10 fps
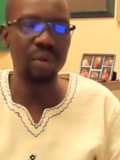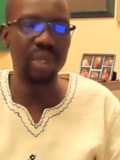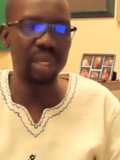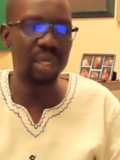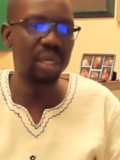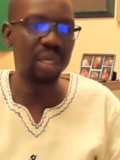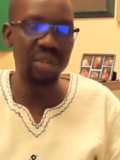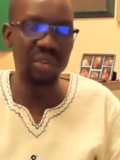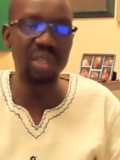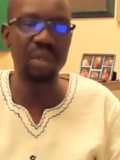take
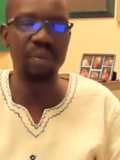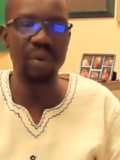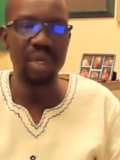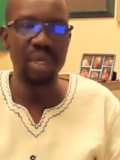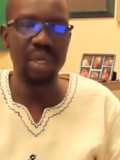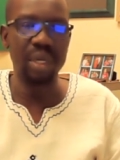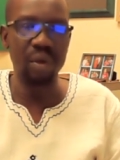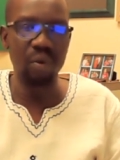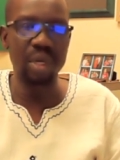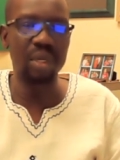initiative
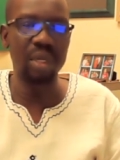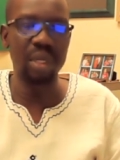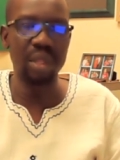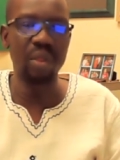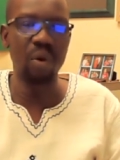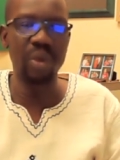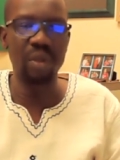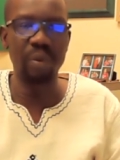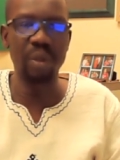in what the Ethiopian